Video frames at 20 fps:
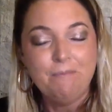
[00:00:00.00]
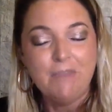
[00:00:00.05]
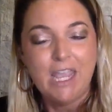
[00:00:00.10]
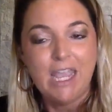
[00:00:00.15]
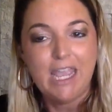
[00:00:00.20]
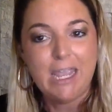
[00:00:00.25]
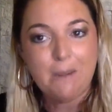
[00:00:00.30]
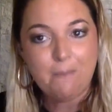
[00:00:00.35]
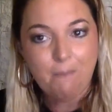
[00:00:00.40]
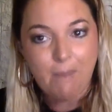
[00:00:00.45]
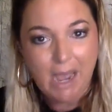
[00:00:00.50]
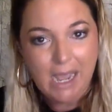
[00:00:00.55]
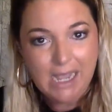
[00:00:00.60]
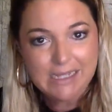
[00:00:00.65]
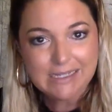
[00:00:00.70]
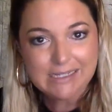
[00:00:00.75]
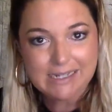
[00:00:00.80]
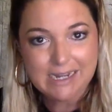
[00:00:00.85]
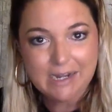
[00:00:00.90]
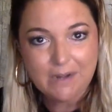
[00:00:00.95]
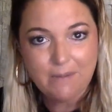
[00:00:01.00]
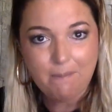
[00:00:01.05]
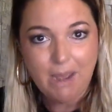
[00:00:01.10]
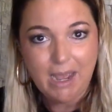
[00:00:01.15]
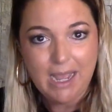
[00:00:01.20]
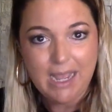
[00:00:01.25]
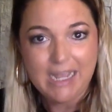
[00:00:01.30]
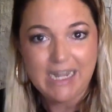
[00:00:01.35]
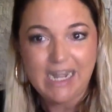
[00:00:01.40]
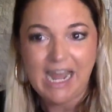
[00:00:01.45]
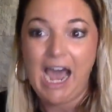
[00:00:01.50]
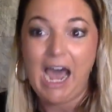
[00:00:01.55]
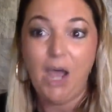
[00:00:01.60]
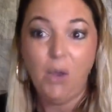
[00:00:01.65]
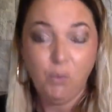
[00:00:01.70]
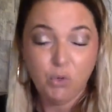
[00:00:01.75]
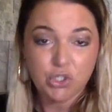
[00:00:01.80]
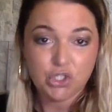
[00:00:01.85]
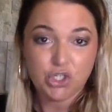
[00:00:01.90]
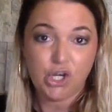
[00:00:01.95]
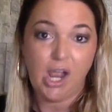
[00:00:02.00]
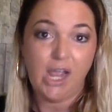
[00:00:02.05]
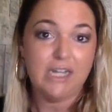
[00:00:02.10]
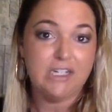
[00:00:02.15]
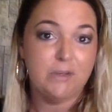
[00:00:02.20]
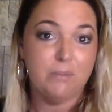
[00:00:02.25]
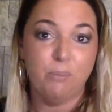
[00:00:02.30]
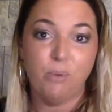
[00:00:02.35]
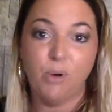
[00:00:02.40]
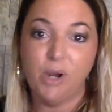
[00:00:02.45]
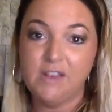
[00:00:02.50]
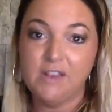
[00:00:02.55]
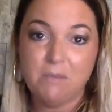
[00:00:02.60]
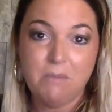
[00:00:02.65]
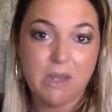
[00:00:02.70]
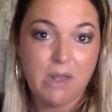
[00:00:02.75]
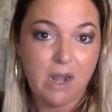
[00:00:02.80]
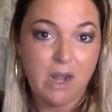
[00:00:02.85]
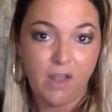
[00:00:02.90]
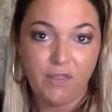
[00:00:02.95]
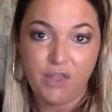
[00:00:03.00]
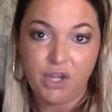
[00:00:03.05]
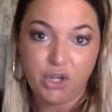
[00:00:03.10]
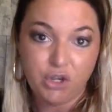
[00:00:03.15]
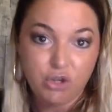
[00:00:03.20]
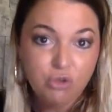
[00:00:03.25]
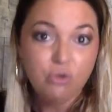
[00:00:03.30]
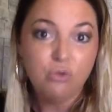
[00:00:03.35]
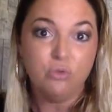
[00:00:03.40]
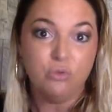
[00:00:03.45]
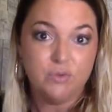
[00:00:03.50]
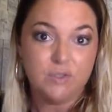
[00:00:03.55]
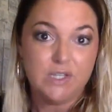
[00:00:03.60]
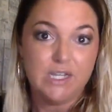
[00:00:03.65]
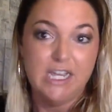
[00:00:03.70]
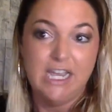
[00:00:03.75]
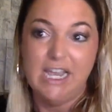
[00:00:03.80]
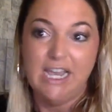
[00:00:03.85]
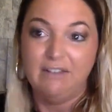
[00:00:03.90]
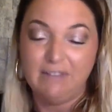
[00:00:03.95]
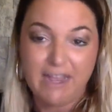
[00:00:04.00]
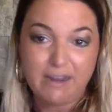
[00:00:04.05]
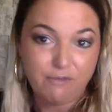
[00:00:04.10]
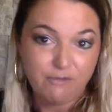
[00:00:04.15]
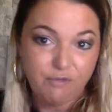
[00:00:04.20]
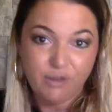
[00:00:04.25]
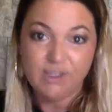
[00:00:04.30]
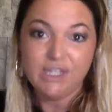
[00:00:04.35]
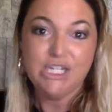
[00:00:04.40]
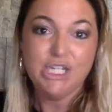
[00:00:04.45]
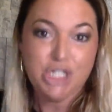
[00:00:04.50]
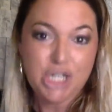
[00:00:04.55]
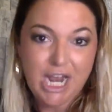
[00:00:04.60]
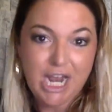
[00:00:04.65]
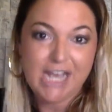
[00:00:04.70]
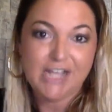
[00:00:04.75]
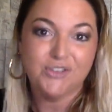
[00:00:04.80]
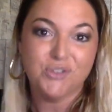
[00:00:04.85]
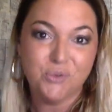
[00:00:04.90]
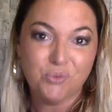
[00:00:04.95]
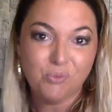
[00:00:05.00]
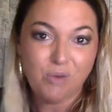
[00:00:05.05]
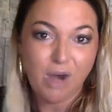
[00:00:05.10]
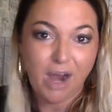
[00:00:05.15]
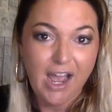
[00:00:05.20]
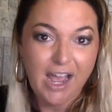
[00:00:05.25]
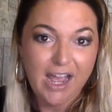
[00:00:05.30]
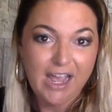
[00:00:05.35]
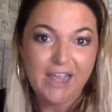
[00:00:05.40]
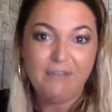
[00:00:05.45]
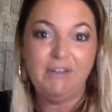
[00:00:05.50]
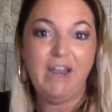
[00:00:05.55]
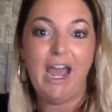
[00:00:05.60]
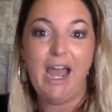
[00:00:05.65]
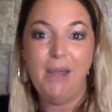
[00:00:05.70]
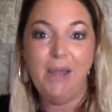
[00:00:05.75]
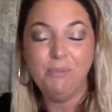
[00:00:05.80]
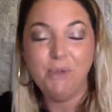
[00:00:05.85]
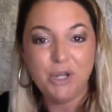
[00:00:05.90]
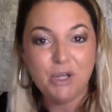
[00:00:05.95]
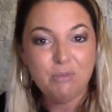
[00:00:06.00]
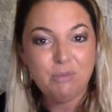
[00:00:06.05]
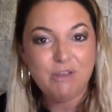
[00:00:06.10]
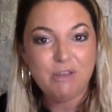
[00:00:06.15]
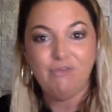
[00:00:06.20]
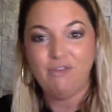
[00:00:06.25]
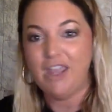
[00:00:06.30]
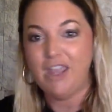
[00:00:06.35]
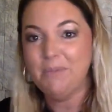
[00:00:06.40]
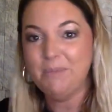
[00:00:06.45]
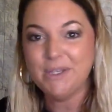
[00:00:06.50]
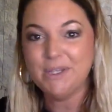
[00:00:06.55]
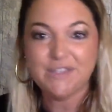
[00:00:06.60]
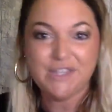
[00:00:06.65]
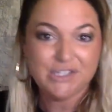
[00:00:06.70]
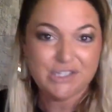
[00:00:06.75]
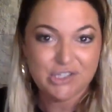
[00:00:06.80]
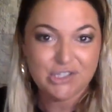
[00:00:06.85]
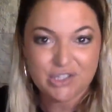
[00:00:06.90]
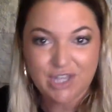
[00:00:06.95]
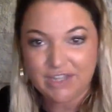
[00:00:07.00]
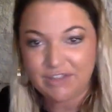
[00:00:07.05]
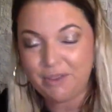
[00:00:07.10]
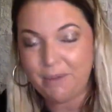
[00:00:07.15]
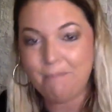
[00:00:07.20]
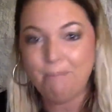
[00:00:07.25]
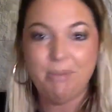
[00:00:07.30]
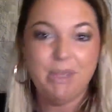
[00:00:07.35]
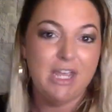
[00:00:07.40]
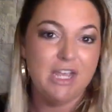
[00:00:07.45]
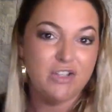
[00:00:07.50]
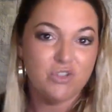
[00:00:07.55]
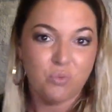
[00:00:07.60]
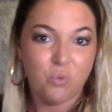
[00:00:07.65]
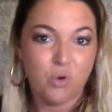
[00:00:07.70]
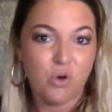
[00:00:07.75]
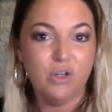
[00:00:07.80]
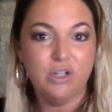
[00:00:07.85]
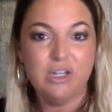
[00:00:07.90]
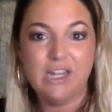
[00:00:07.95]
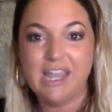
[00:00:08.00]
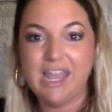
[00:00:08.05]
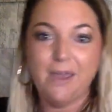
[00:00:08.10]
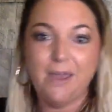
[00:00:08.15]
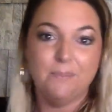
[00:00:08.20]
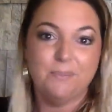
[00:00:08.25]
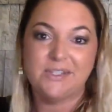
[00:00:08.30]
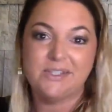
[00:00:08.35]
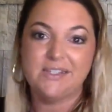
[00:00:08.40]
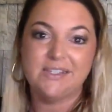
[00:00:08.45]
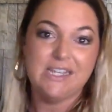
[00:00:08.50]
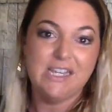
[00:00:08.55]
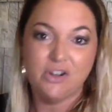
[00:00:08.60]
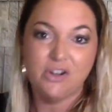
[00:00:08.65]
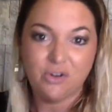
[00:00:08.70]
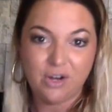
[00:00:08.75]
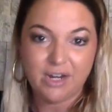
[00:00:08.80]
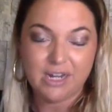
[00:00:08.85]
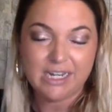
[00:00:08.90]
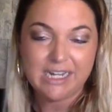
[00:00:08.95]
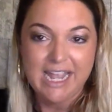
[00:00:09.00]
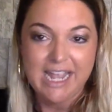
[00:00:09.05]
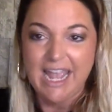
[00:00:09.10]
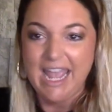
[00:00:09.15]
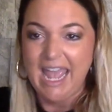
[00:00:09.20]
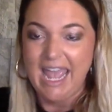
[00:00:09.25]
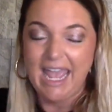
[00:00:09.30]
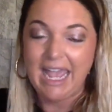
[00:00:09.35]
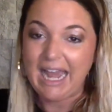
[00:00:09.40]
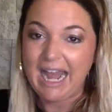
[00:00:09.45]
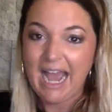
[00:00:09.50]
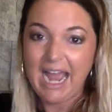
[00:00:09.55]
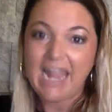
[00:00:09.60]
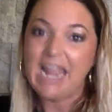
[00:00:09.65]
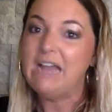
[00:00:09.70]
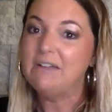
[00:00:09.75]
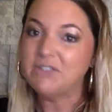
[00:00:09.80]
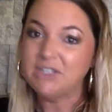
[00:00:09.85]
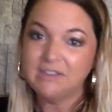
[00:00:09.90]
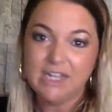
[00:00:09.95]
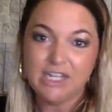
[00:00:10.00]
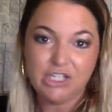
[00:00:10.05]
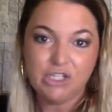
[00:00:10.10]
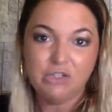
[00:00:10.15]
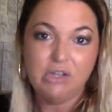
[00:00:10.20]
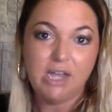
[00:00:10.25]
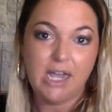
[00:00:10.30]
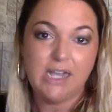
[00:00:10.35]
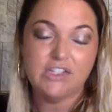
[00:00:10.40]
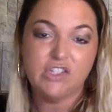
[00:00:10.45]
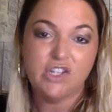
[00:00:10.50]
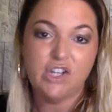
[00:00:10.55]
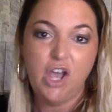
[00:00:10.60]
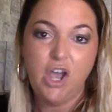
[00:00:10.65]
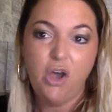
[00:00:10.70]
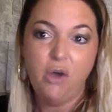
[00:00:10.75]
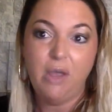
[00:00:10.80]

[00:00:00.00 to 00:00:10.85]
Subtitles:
In my state of mind, I was trying to bring them in on the news. Like, Felicia has arrived. I'm going to be famous. This is like the biggest world kept secret. And I have to let you guys know.